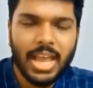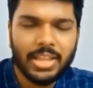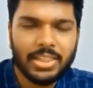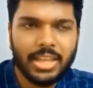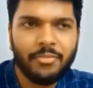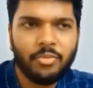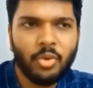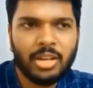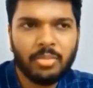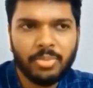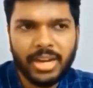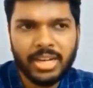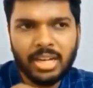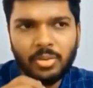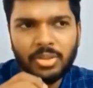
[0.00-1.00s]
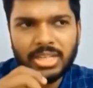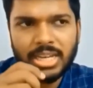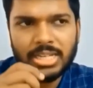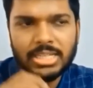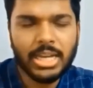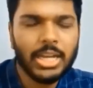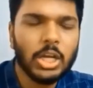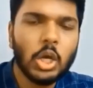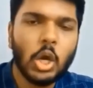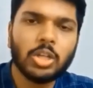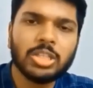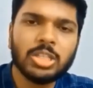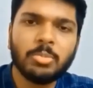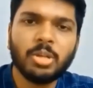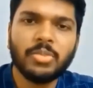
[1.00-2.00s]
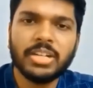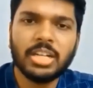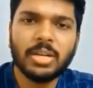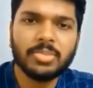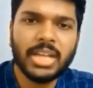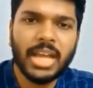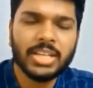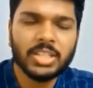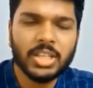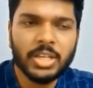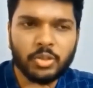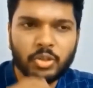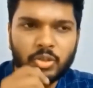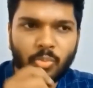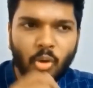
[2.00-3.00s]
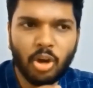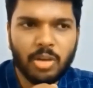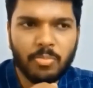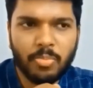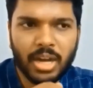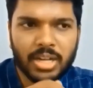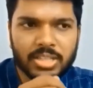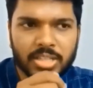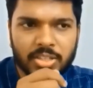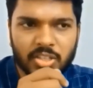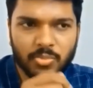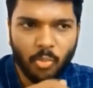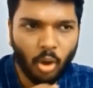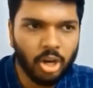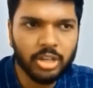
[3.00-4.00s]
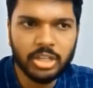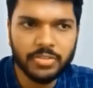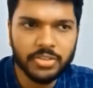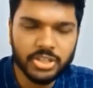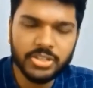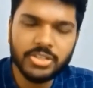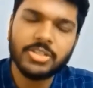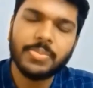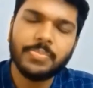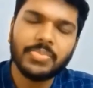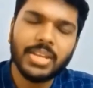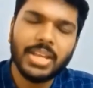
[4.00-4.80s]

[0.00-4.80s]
and therefore I'll break down the entire concept of income tax into smaller parts and smaller divisions